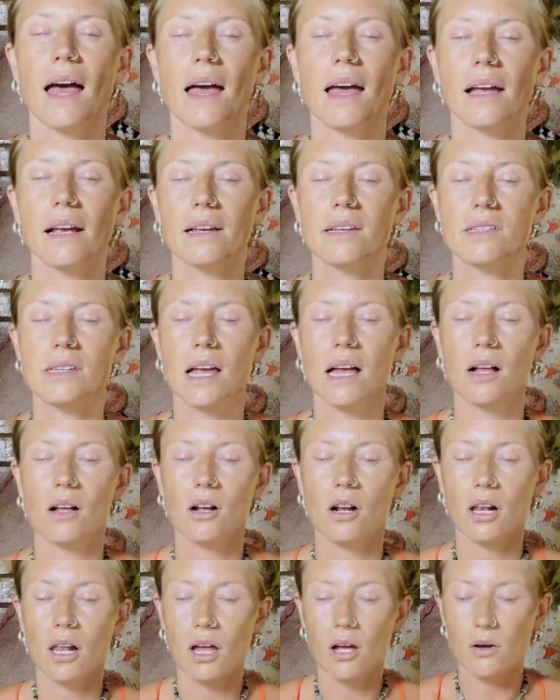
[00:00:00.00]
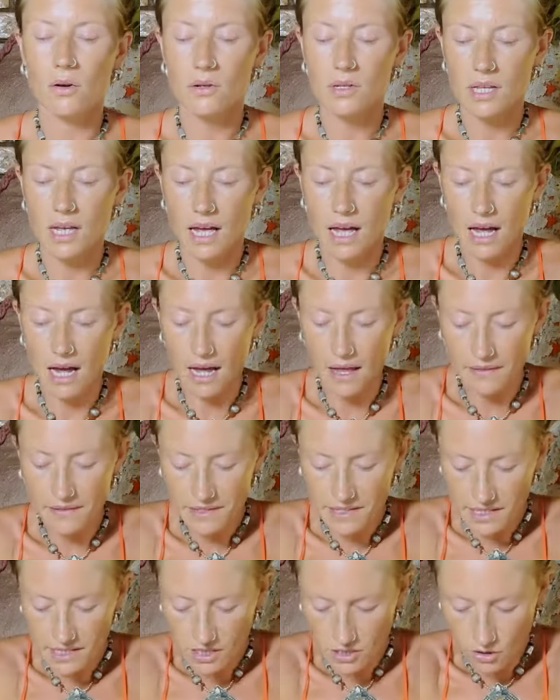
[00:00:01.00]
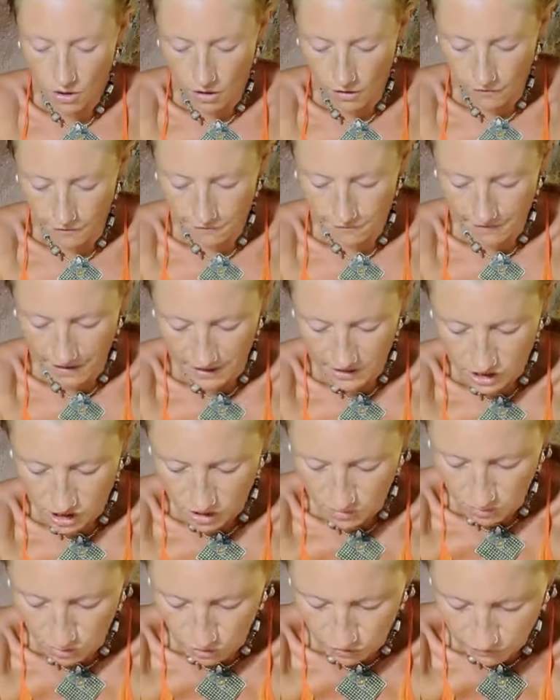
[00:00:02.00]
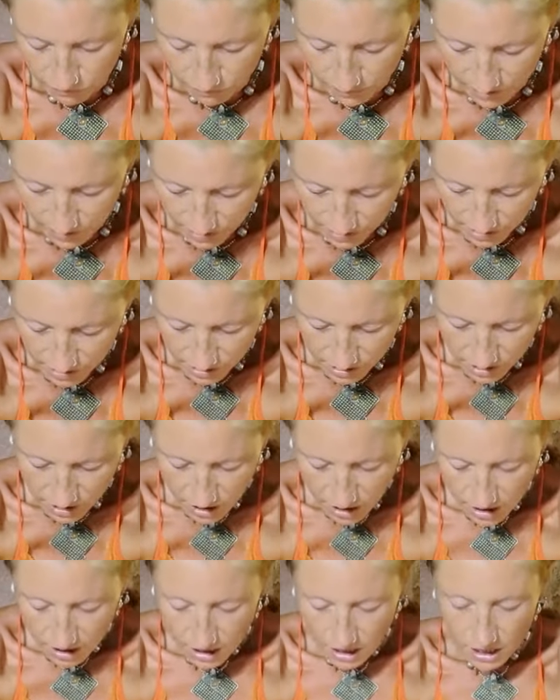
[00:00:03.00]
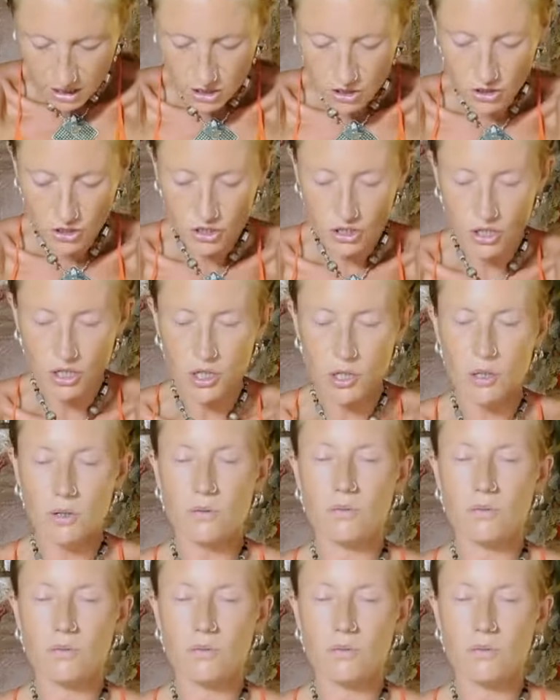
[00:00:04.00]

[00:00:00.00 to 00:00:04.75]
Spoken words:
Exhale, close the heart. And this is not a fast movement. You're just going to do it